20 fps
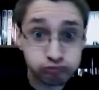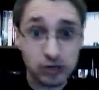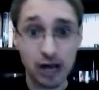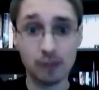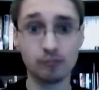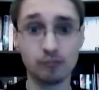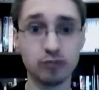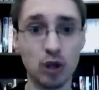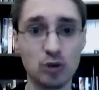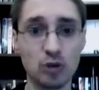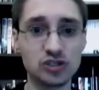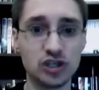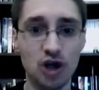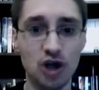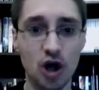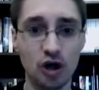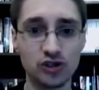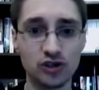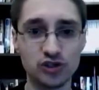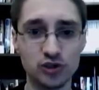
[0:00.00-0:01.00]
and blows it
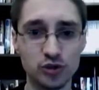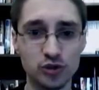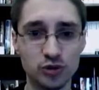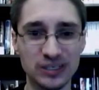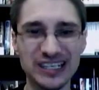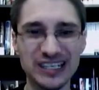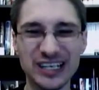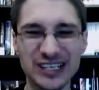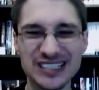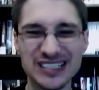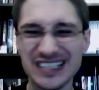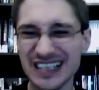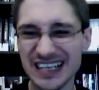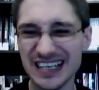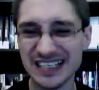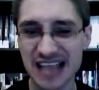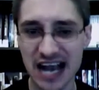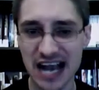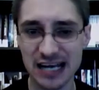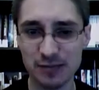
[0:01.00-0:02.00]
all to little
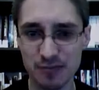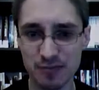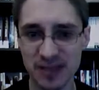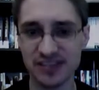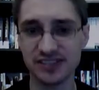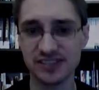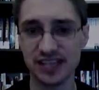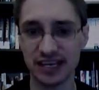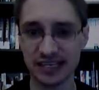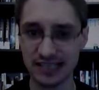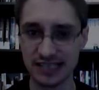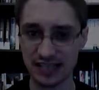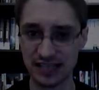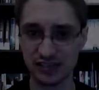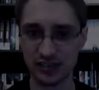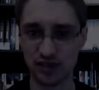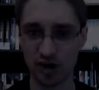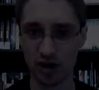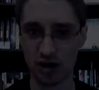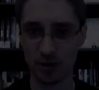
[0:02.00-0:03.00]
teeny tiny bits like a Death
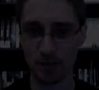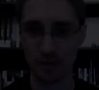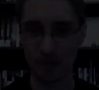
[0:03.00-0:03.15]
Star.